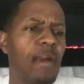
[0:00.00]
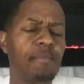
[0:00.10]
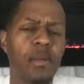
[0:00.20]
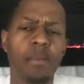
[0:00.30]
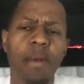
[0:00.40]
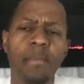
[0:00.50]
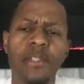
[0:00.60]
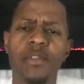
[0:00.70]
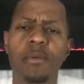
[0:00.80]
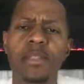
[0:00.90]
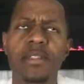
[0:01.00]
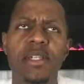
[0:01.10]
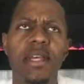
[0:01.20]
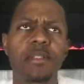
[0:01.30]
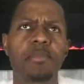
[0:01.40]
been with my mentor, Mr.
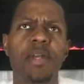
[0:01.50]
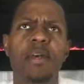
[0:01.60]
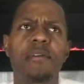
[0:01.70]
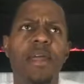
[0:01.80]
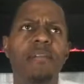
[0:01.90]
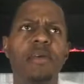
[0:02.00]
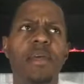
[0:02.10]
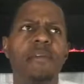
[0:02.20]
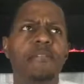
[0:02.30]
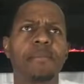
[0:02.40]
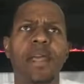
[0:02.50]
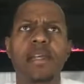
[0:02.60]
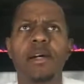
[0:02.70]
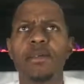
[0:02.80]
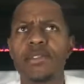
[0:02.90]
Les Brown, everywhere from like
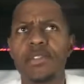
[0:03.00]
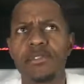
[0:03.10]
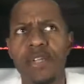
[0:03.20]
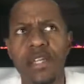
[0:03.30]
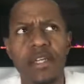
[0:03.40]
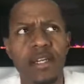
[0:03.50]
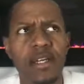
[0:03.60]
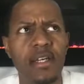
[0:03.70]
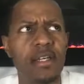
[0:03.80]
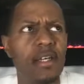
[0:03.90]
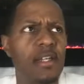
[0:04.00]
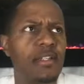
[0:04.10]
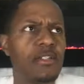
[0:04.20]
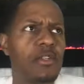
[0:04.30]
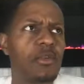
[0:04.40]
Costa Rica
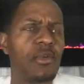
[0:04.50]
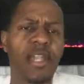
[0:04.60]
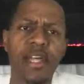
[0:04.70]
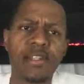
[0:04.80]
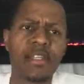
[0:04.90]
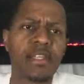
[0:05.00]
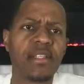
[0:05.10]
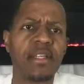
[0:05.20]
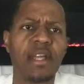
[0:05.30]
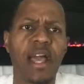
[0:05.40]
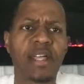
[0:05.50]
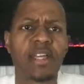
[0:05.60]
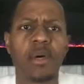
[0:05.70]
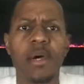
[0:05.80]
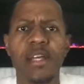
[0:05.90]
to London. I could
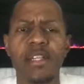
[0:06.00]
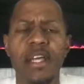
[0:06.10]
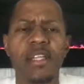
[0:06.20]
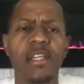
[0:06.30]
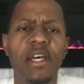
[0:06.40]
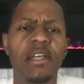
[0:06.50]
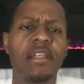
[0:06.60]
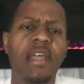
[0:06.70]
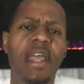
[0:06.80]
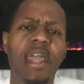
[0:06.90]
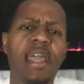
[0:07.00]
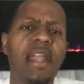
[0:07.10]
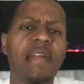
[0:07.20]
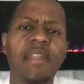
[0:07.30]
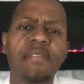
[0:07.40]
go on and on and on. And
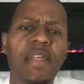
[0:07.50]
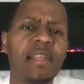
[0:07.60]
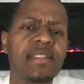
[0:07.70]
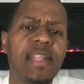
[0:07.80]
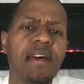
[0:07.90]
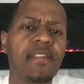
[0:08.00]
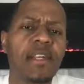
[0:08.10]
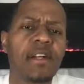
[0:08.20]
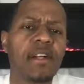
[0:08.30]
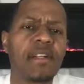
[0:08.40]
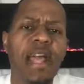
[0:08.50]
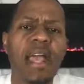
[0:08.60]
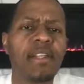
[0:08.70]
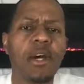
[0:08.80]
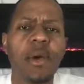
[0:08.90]
the things that I've learned, I know